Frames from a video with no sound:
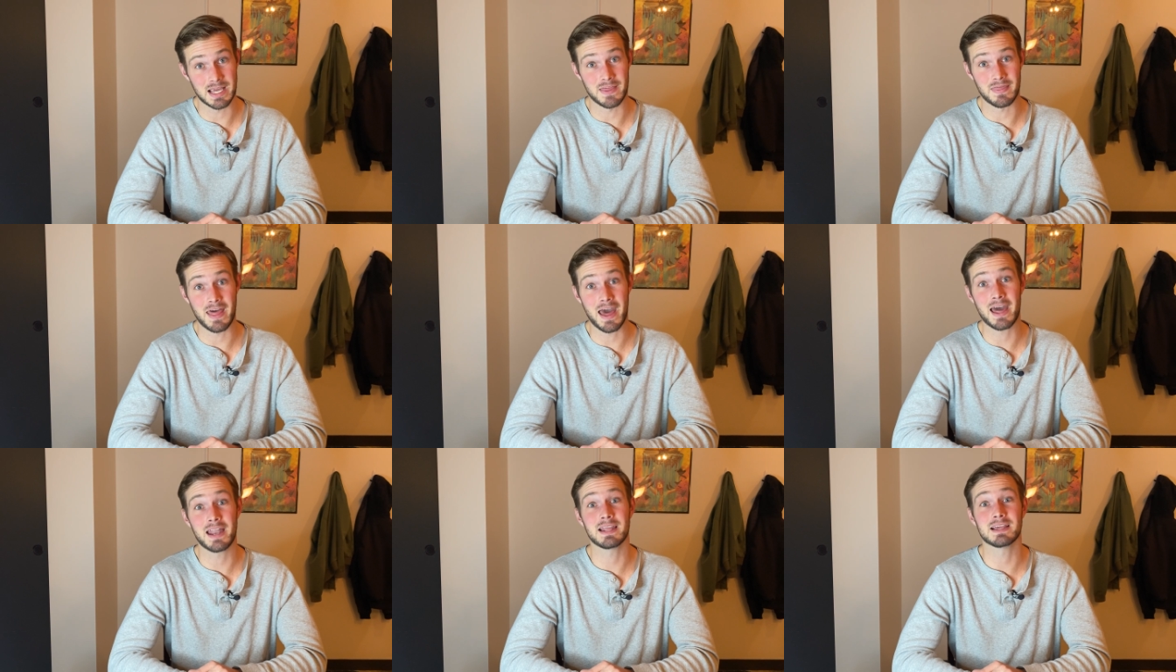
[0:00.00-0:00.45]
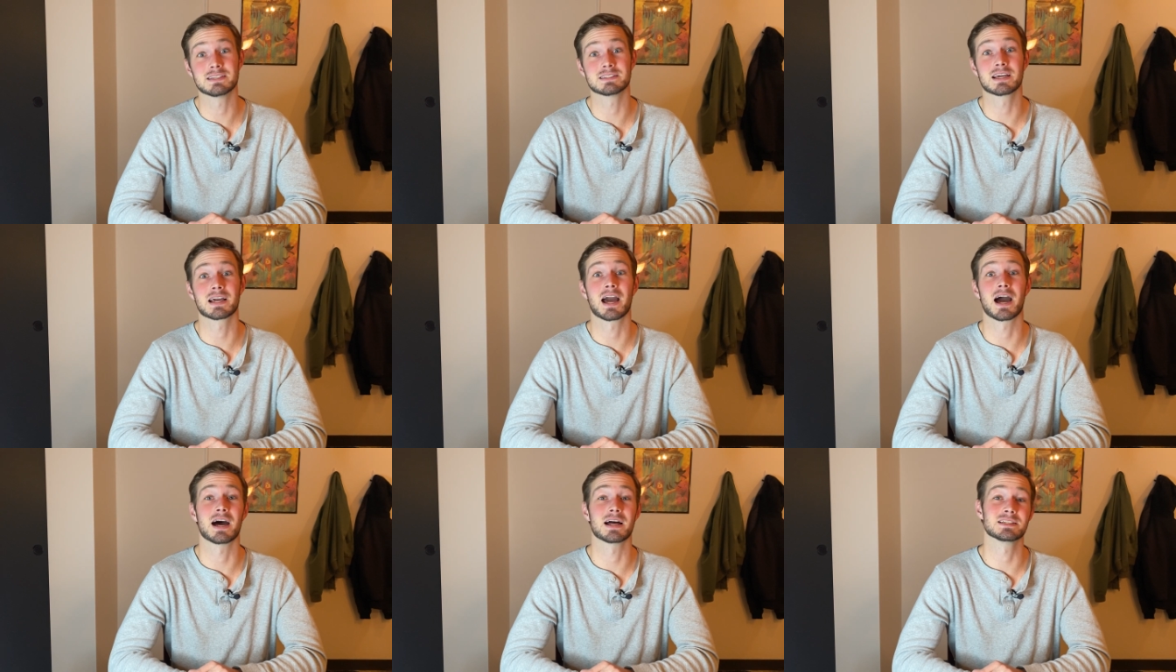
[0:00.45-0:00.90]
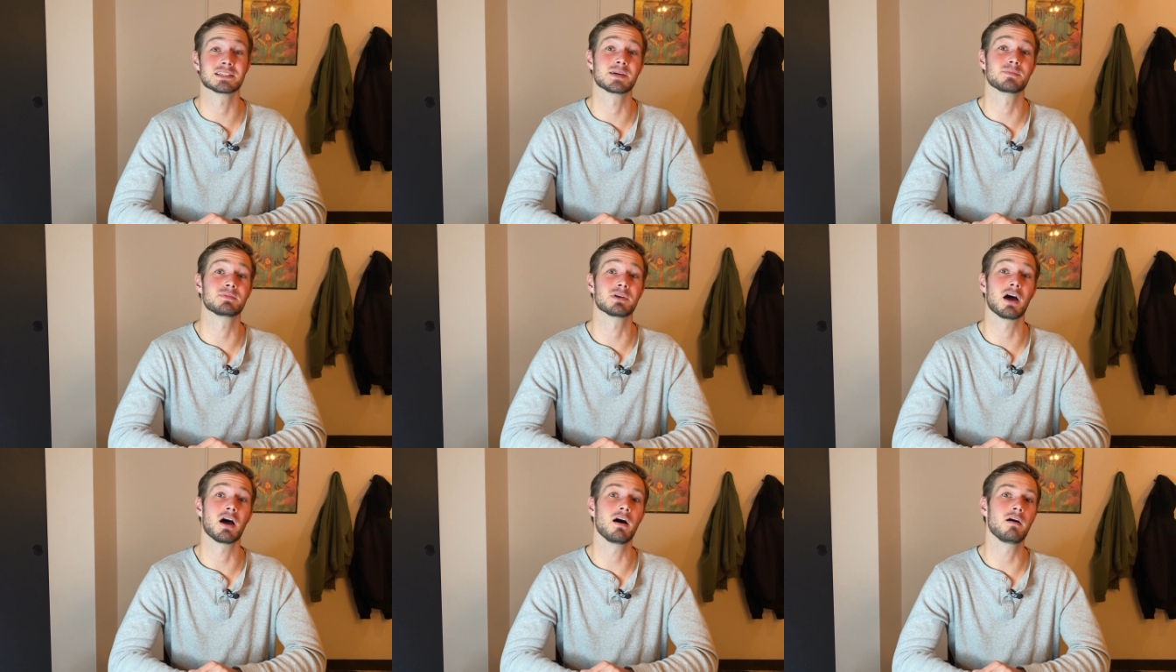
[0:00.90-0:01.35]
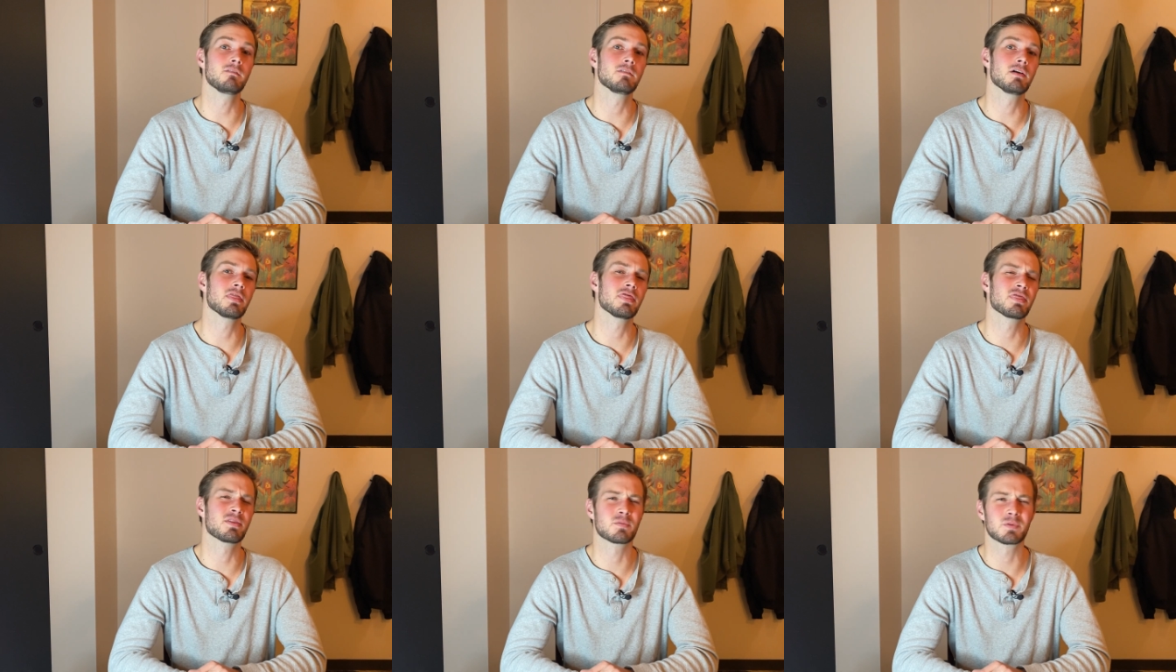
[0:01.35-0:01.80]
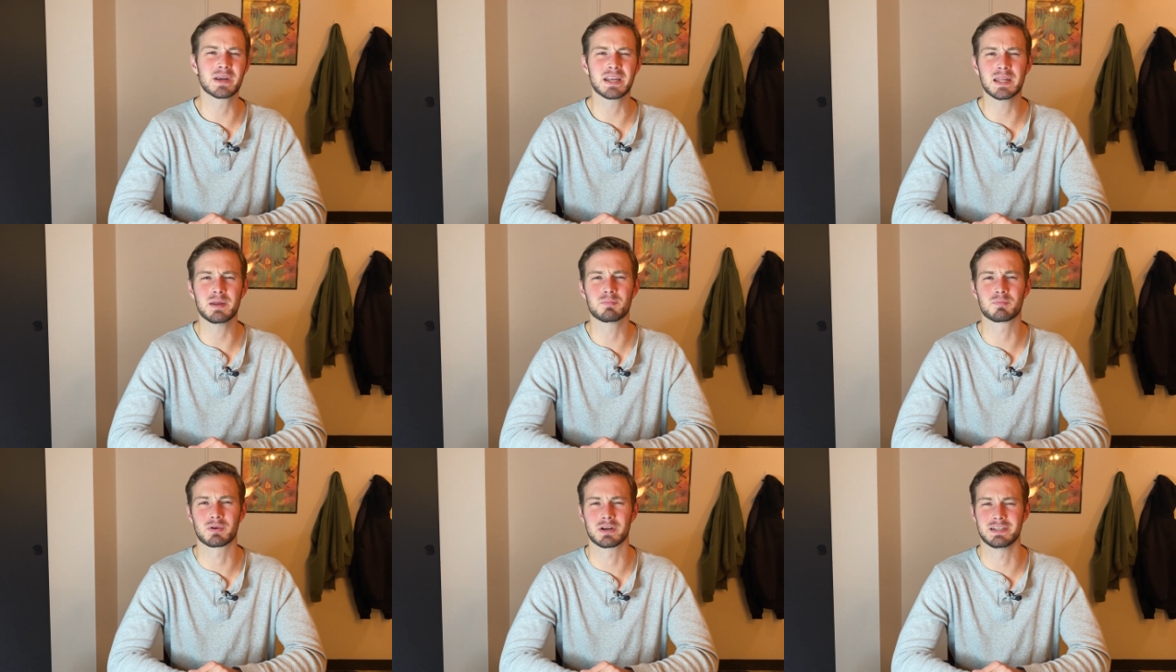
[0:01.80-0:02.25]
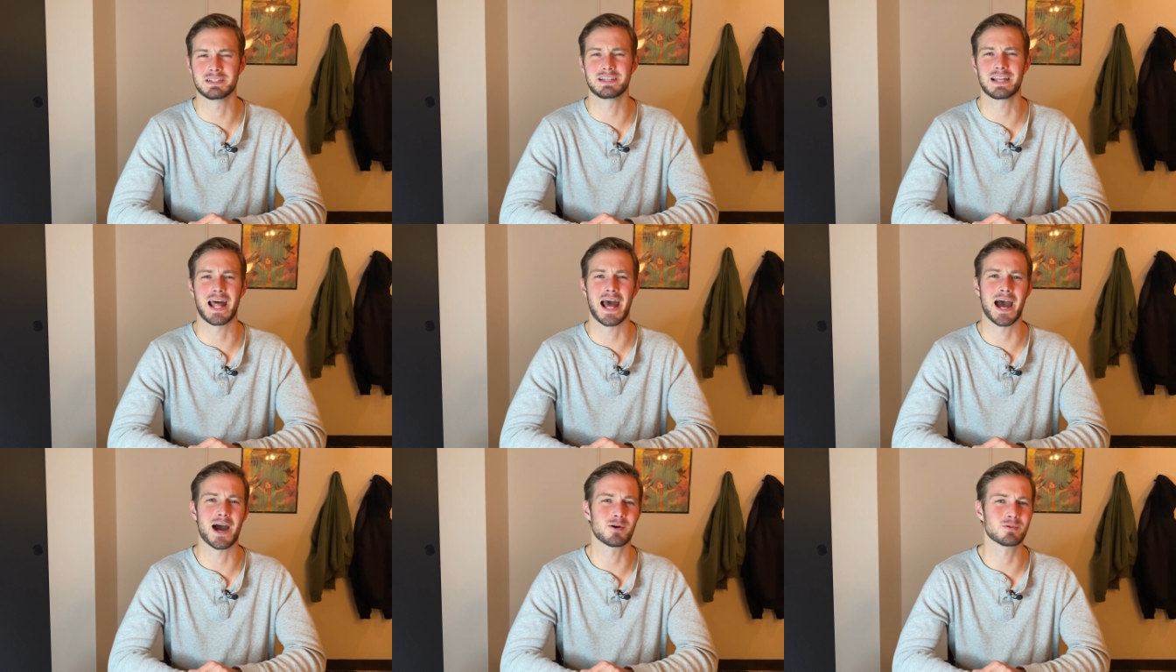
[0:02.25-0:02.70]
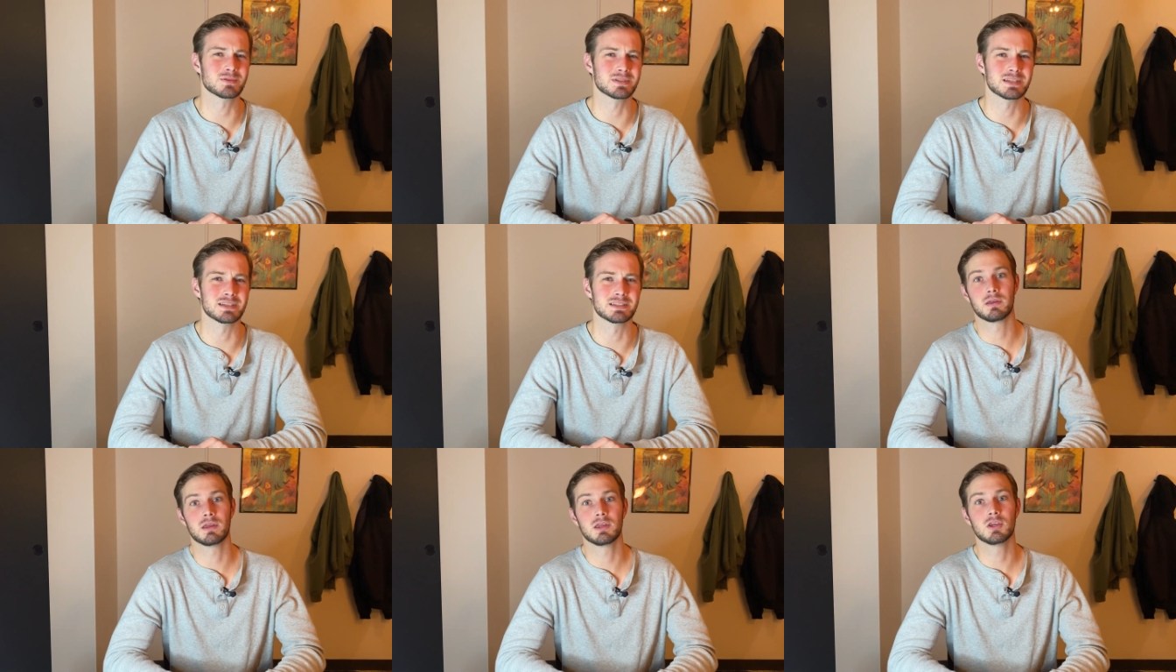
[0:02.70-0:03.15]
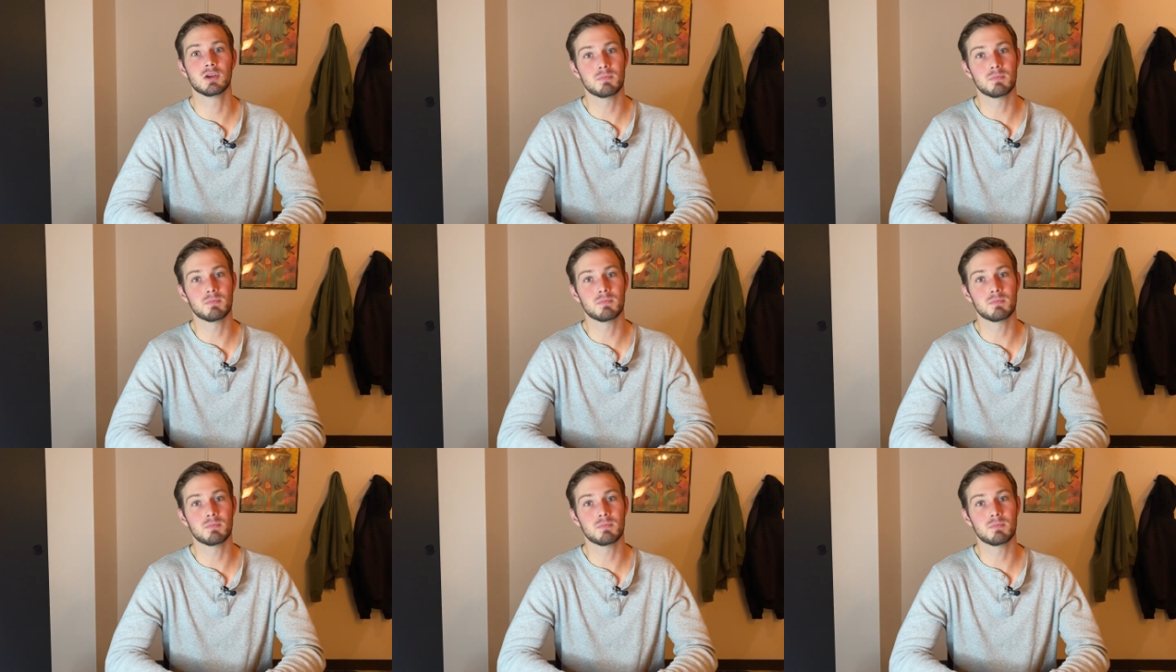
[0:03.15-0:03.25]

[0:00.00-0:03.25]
and that is the concept of 3D printed houses.